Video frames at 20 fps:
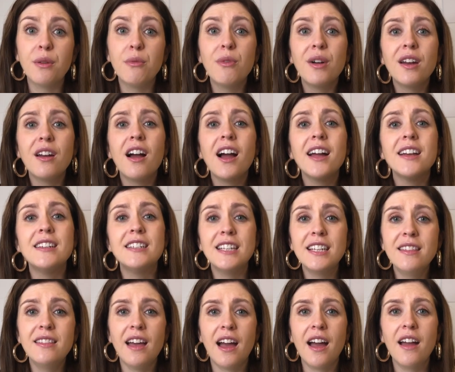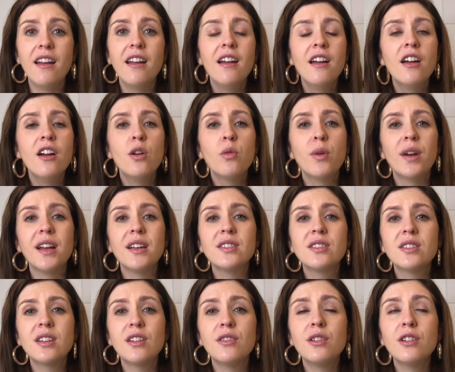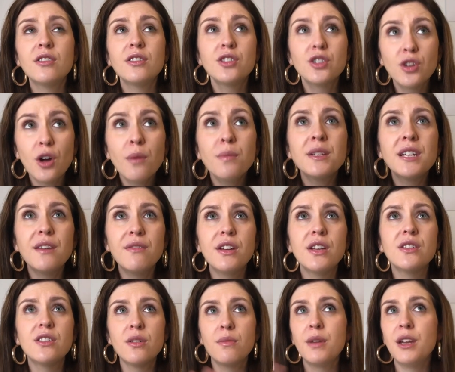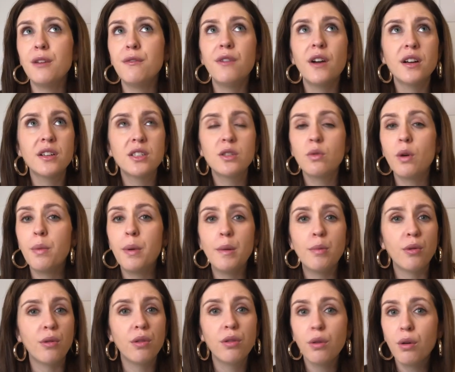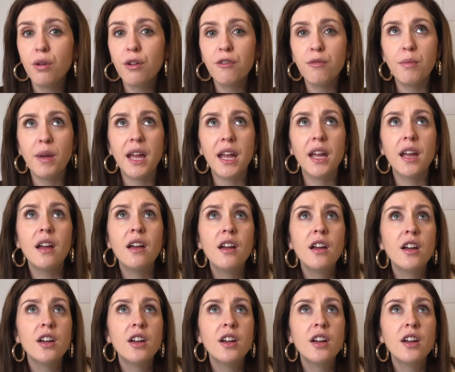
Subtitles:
And when I did that, when I stopped giving so many fucks to what people thought of me,